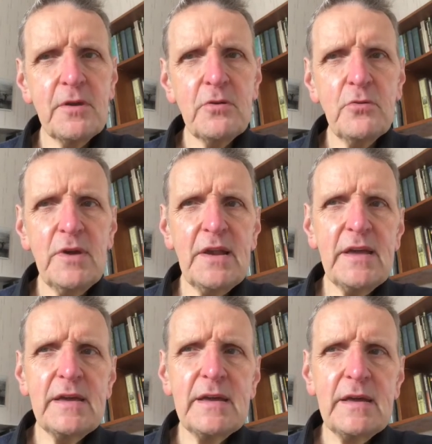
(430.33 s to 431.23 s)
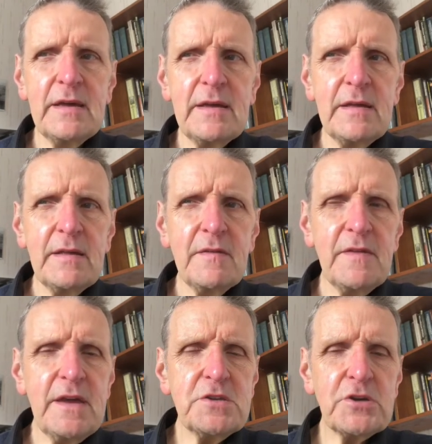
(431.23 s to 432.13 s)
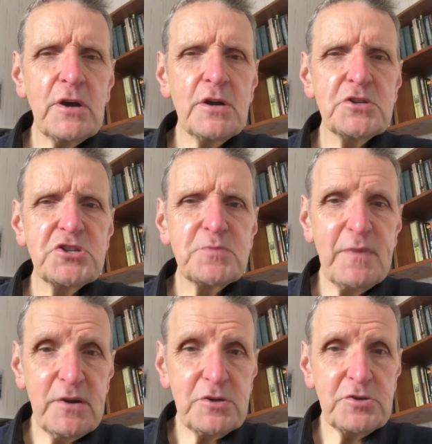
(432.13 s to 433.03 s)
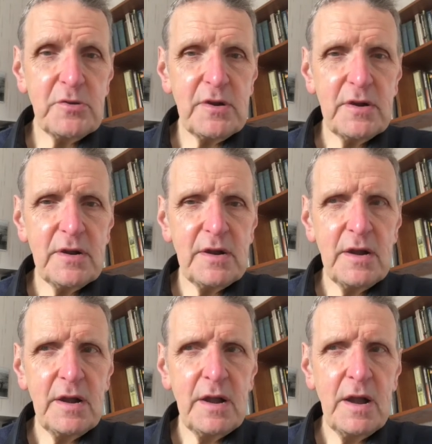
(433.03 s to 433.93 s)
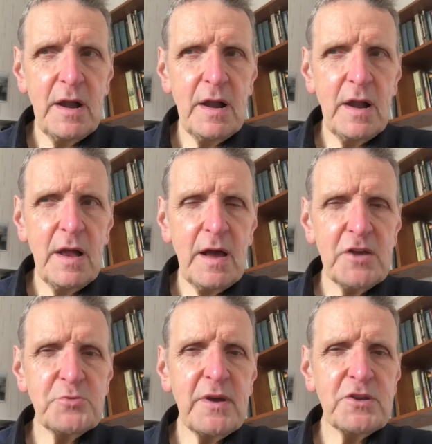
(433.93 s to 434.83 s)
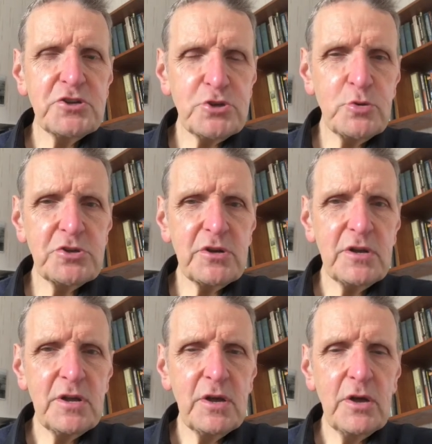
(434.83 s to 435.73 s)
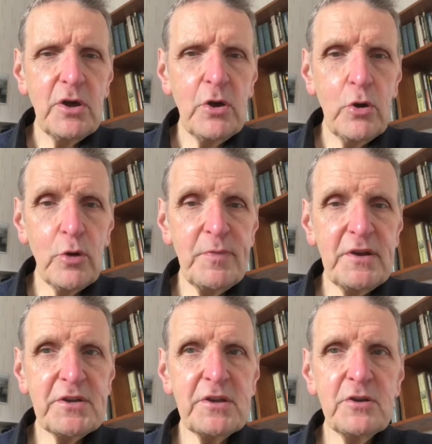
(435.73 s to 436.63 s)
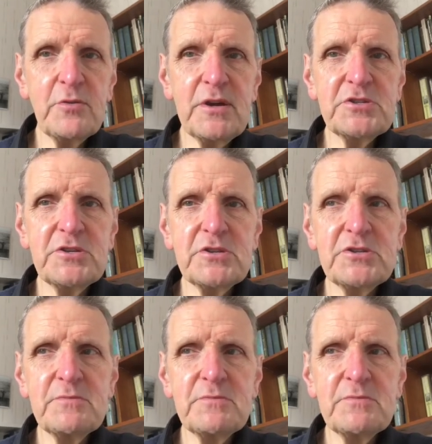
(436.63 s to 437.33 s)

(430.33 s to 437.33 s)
Really, these are spiritual as well as social or political questions.